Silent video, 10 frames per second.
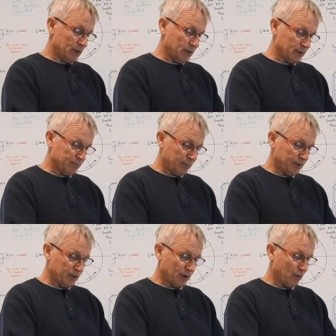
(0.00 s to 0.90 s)
I could probably
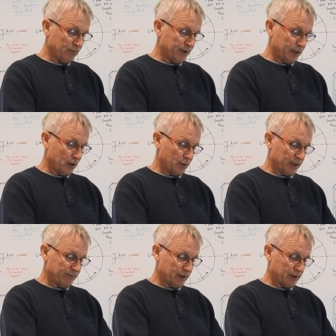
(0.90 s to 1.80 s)
do the whole video on
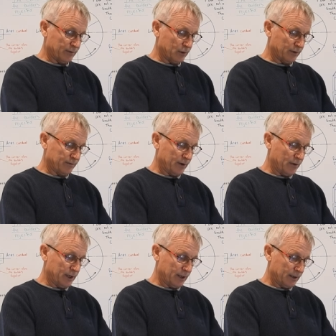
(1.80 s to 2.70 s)
everything I've got on the
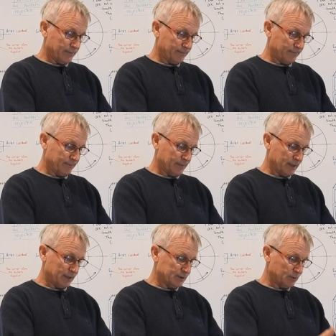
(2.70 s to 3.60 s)
phone here.
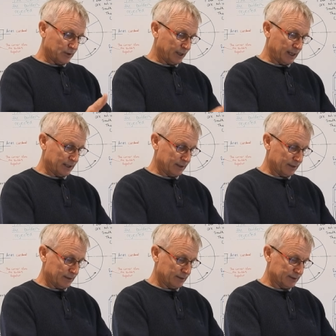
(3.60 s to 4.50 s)
It's all connected.
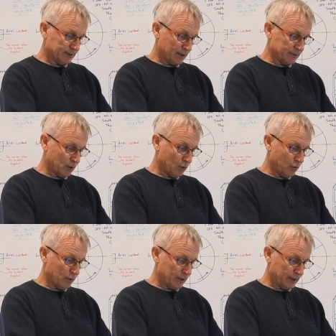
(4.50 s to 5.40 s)
It just goes
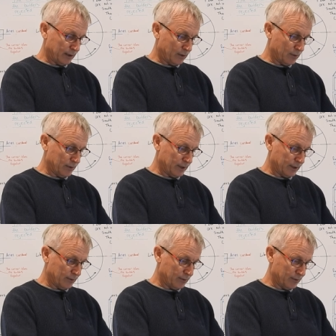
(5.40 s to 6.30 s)
on and on
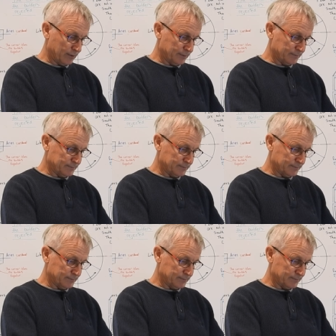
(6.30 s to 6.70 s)
and on.